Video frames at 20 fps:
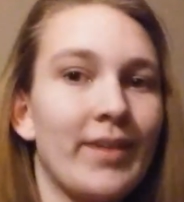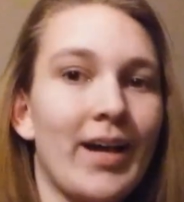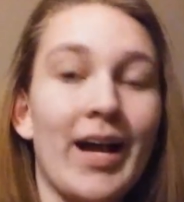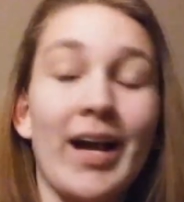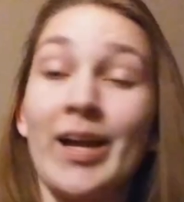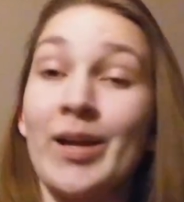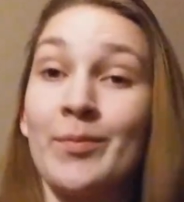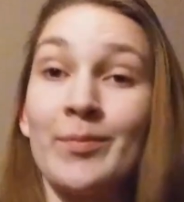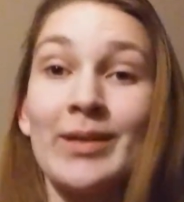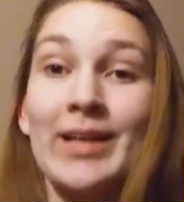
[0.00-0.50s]

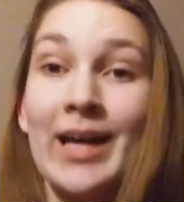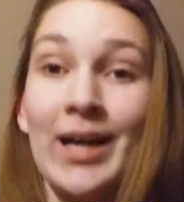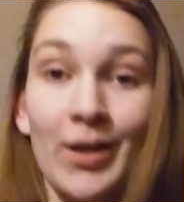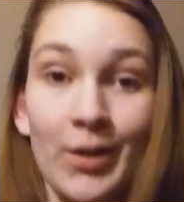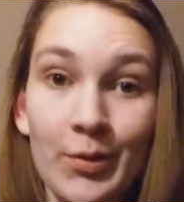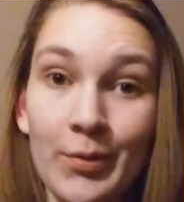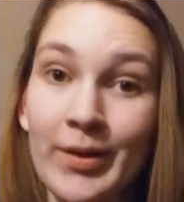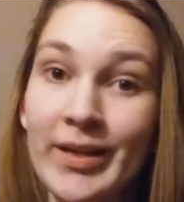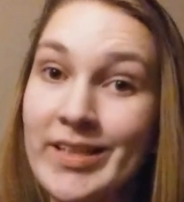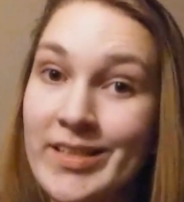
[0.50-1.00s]
I'm not
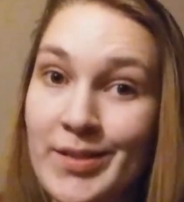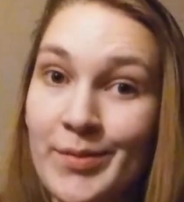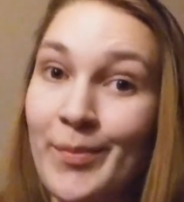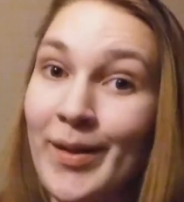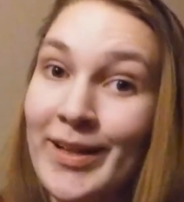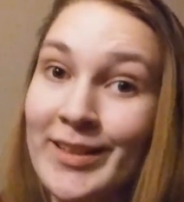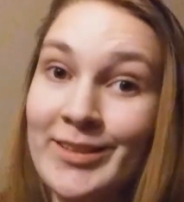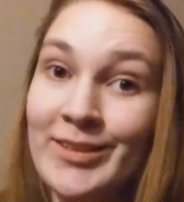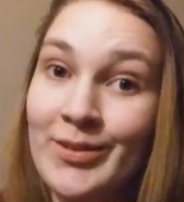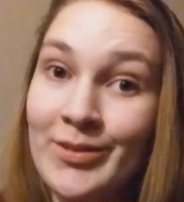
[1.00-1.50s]
going to
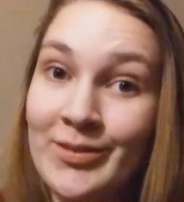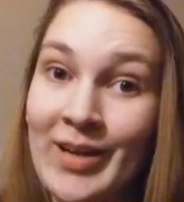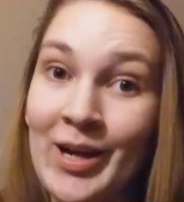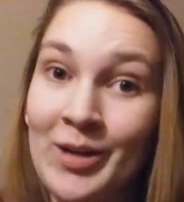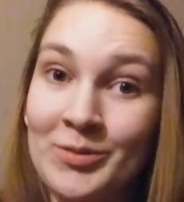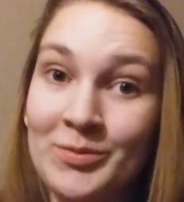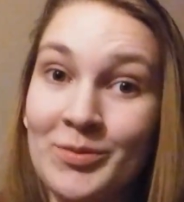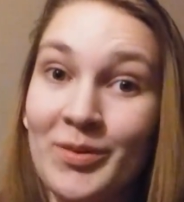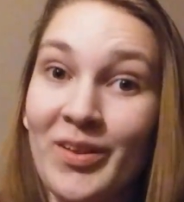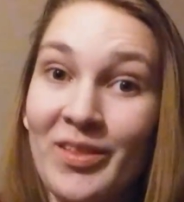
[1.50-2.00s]
mess
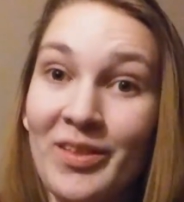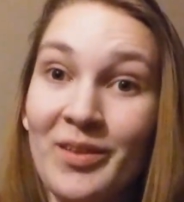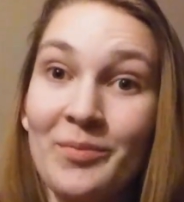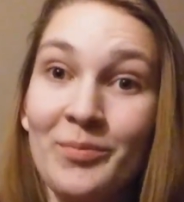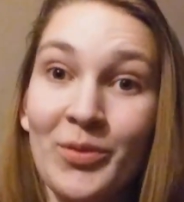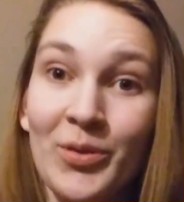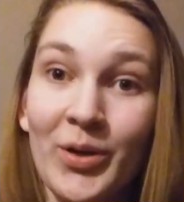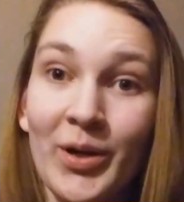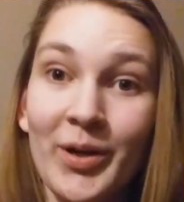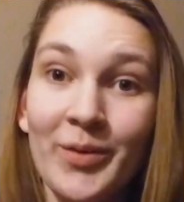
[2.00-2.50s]
around with it
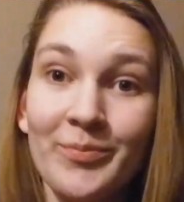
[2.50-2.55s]
more.